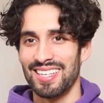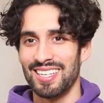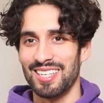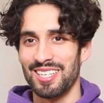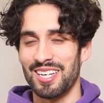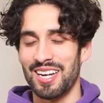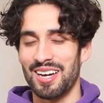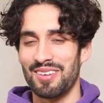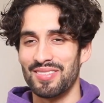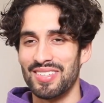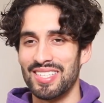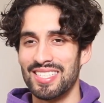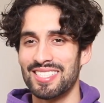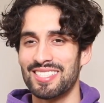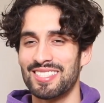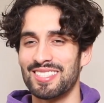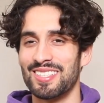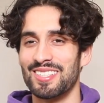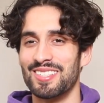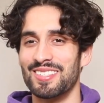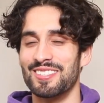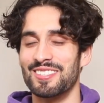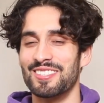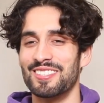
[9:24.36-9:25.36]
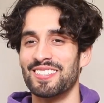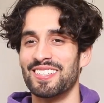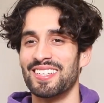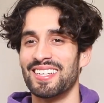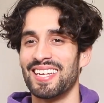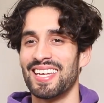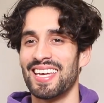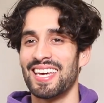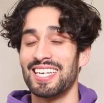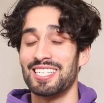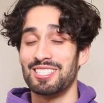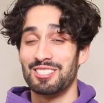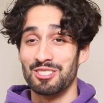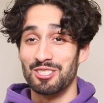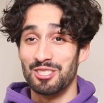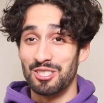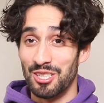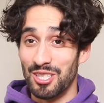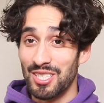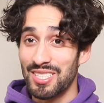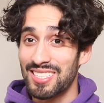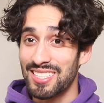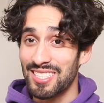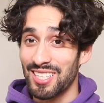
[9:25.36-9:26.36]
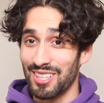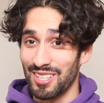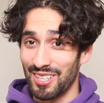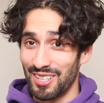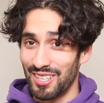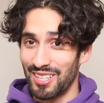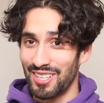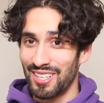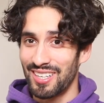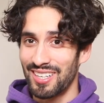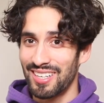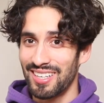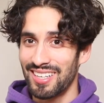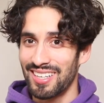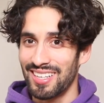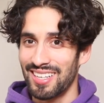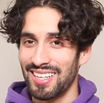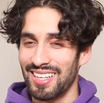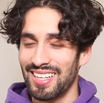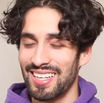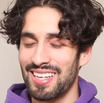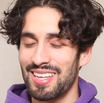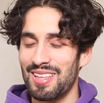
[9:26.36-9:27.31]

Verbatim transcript: You know what I mean? So it's good to learn,